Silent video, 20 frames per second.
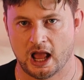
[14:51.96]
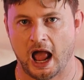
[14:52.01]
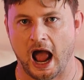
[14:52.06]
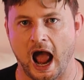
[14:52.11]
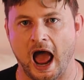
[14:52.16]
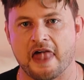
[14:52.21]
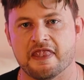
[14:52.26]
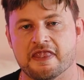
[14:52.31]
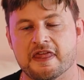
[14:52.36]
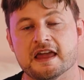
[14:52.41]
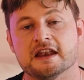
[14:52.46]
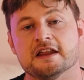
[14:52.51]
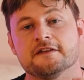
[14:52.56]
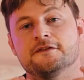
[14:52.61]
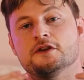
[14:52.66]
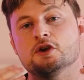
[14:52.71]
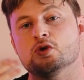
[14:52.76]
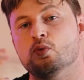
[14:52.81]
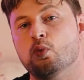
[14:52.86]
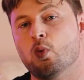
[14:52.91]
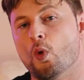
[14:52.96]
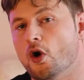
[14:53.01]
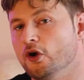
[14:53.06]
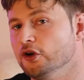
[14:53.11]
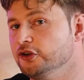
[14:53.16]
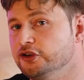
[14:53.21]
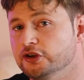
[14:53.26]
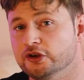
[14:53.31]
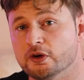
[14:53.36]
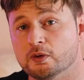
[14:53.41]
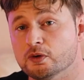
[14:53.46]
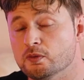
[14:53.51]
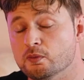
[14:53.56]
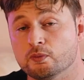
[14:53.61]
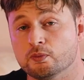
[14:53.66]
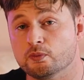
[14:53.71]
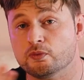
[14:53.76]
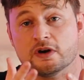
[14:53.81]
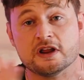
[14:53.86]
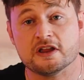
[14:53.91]
And then if you want to
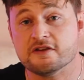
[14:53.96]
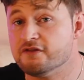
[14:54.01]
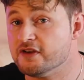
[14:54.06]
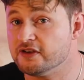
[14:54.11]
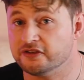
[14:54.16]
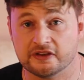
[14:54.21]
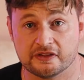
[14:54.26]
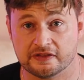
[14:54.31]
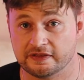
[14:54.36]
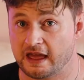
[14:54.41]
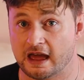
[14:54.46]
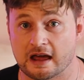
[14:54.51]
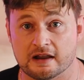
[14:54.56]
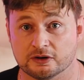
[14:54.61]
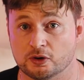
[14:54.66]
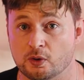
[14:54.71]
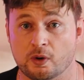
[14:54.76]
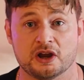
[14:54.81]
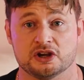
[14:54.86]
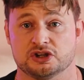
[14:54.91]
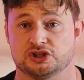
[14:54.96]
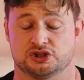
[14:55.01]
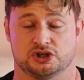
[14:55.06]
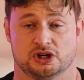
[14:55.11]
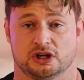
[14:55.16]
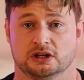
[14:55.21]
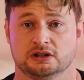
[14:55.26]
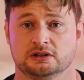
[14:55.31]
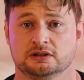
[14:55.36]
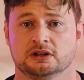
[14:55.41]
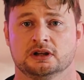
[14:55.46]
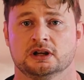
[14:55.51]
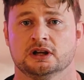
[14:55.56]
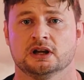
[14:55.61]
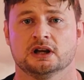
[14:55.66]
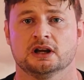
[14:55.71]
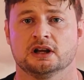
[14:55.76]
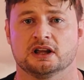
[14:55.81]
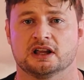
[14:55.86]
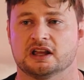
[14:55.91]
revisit that question
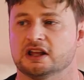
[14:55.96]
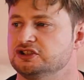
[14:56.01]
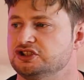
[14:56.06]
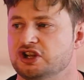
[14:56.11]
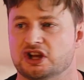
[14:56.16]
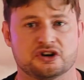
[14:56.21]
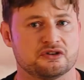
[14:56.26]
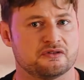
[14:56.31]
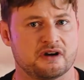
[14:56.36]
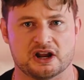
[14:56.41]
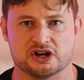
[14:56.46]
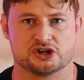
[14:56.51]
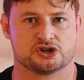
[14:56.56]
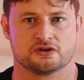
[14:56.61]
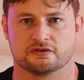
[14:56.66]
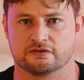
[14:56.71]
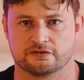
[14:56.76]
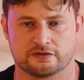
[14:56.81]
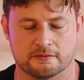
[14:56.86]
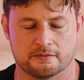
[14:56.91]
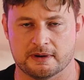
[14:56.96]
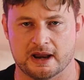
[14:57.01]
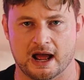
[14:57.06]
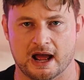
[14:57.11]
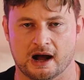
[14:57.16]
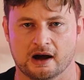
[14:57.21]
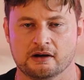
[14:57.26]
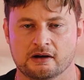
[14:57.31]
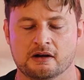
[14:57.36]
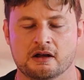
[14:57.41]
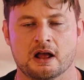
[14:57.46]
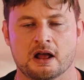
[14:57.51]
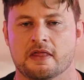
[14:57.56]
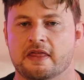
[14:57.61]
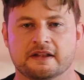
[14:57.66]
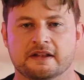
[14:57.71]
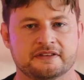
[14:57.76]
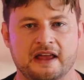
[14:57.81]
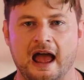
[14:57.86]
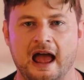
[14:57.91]
a generation from now,
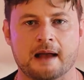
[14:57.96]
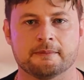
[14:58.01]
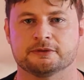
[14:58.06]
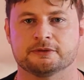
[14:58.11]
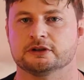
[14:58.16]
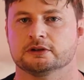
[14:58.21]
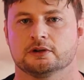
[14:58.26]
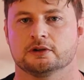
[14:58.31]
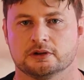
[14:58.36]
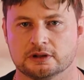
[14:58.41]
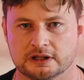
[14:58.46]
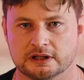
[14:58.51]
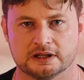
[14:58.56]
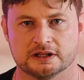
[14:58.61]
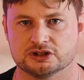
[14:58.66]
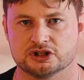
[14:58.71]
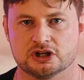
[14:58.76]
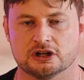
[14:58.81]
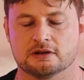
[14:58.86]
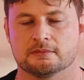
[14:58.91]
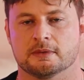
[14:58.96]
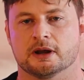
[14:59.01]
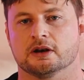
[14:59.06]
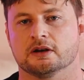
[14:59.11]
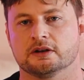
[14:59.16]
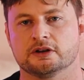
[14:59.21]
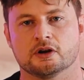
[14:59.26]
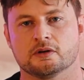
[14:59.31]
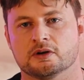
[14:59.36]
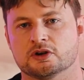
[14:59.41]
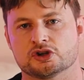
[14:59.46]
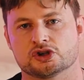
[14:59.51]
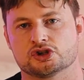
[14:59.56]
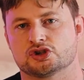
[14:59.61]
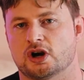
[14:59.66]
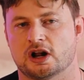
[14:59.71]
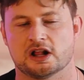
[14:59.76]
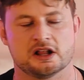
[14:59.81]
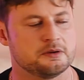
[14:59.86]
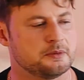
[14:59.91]
That's absolutely legitimate. You know, in
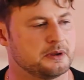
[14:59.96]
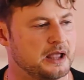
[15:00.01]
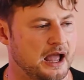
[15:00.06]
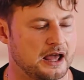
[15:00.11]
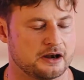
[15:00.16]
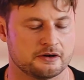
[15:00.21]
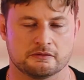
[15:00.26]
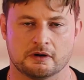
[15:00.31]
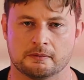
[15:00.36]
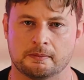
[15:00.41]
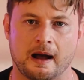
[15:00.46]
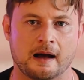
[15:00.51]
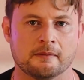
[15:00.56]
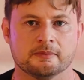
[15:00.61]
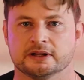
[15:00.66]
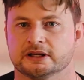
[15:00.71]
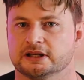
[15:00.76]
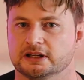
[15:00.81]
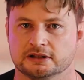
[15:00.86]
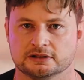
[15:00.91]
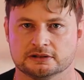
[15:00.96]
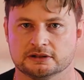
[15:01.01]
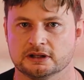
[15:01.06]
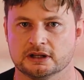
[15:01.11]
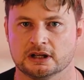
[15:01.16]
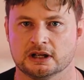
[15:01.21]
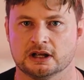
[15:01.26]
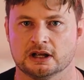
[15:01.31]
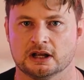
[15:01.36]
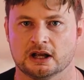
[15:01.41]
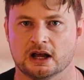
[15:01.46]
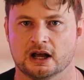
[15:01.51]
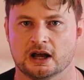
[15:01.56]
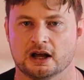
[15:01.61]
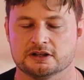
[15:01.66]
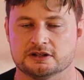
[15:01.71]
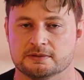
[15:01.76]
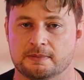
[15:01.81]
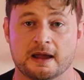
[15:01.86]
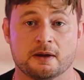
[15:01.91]
Australia, we had a Republican
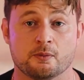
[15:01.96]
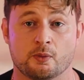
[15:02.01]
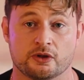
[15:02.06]
debate